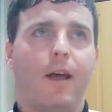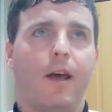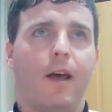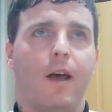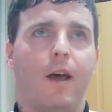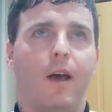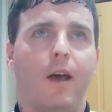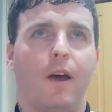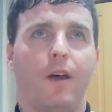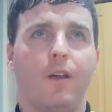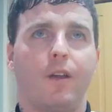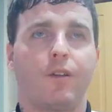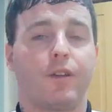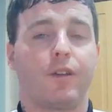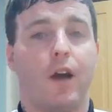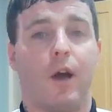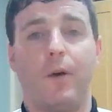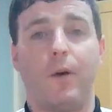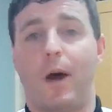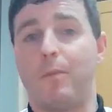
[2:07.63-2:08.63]

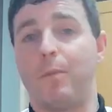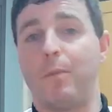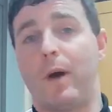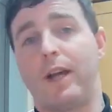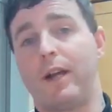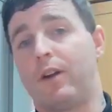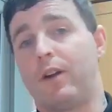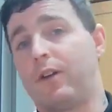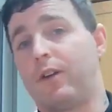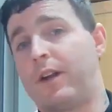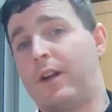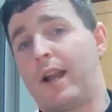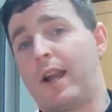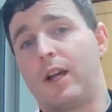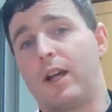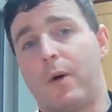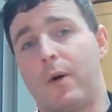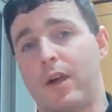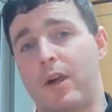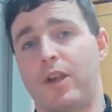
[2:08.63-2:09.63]
So I'm waiting on
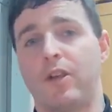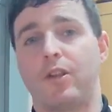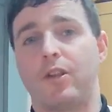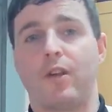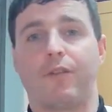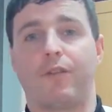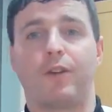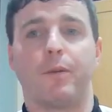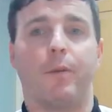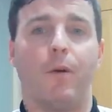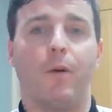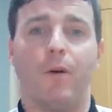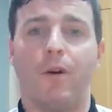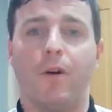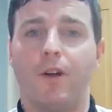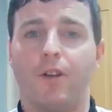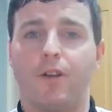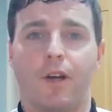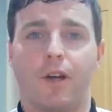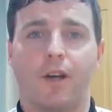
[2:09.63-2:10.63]
any questions off
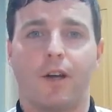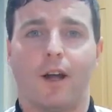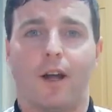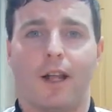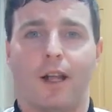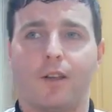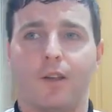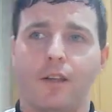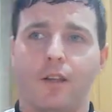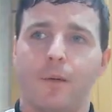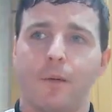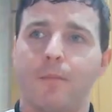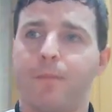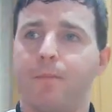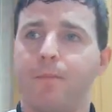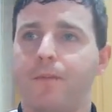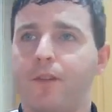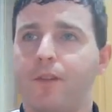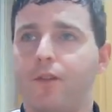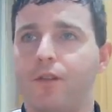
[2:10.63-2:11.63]
supporters and I'll answer them
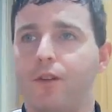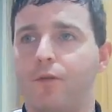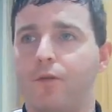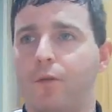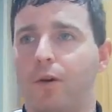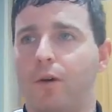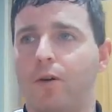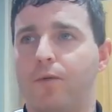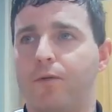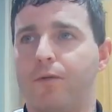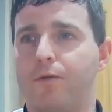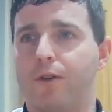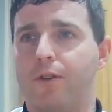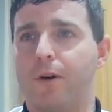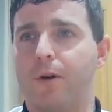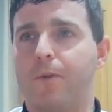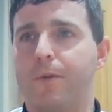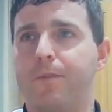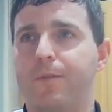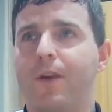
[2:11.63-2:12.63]
as soon as one comes
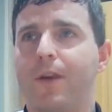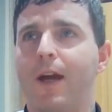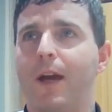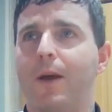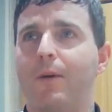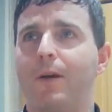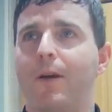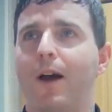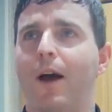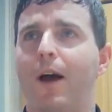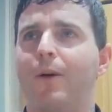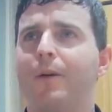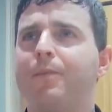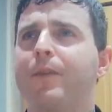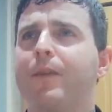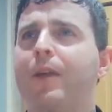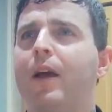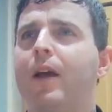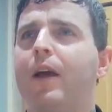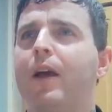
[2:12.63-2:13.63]
through. There we go.